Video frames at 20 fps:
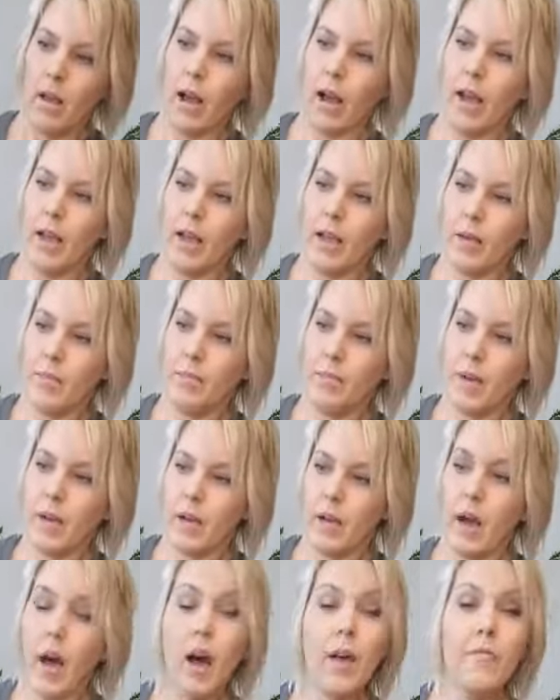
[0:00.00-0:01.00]
I am
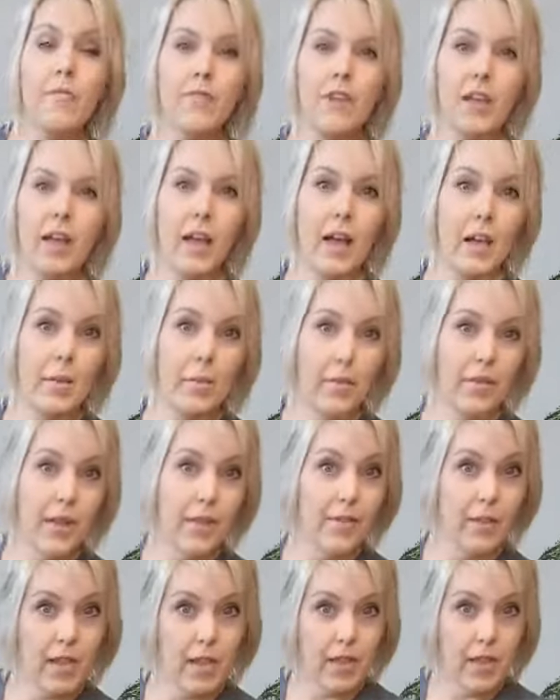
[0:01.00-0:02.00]
confident I will
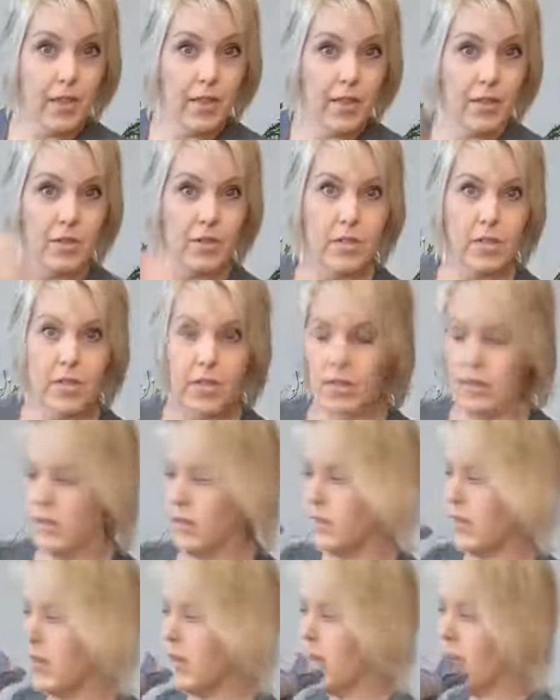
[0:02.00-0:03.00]
never get a
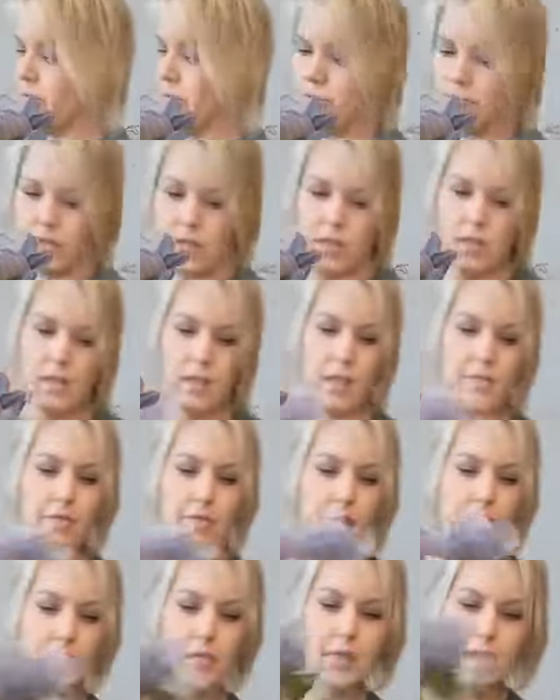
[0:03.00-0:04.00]
$13.50
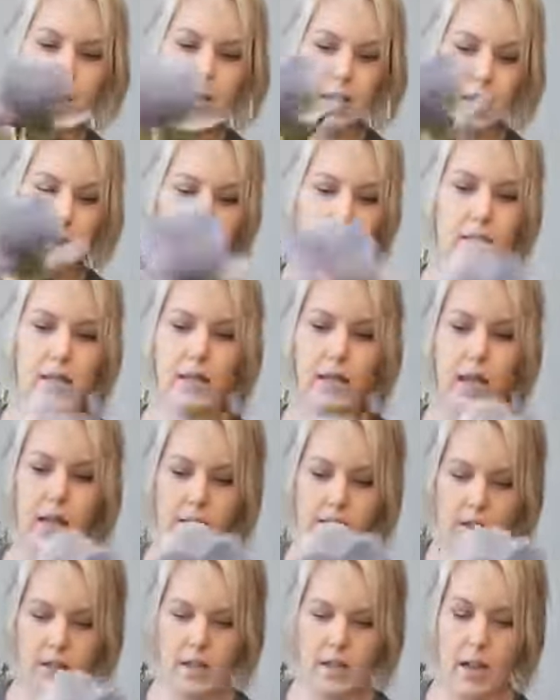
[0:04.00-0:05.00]
vase this nice
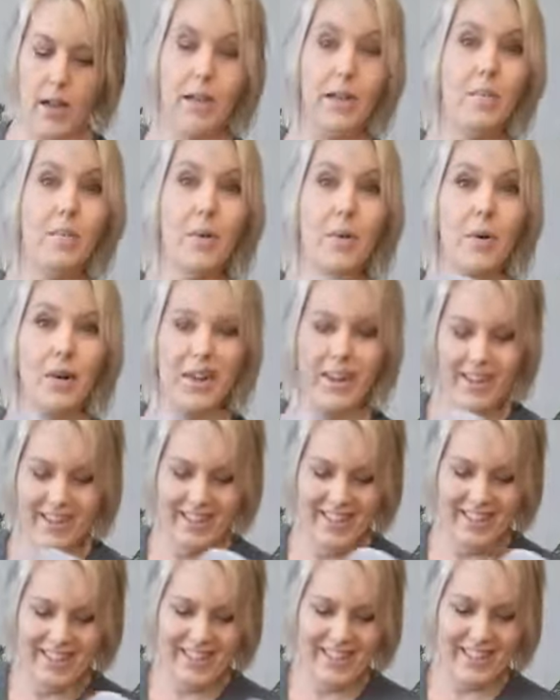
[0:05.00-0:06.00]
again. Not anymore.
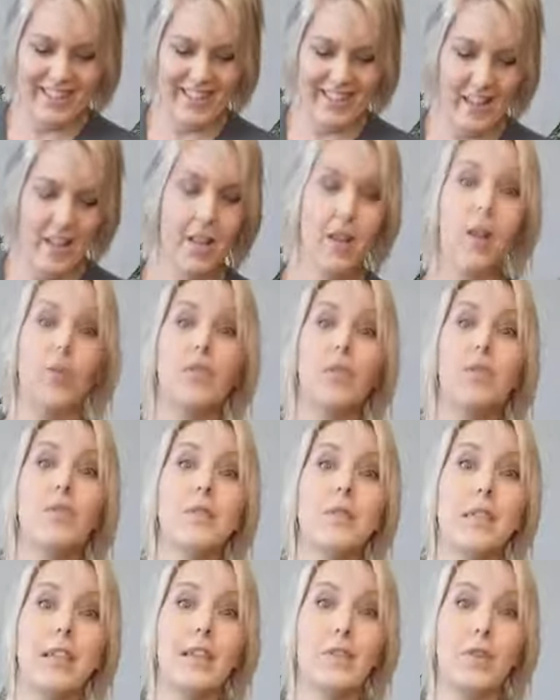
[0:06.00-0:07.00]
Those
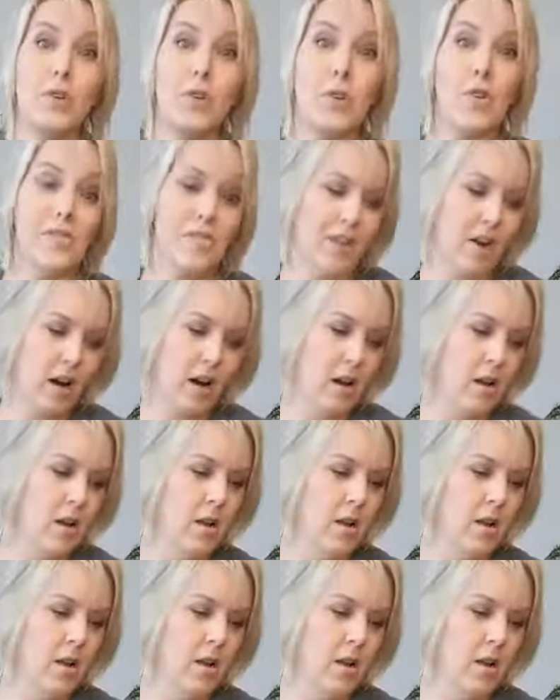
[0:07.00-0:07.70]
days are over.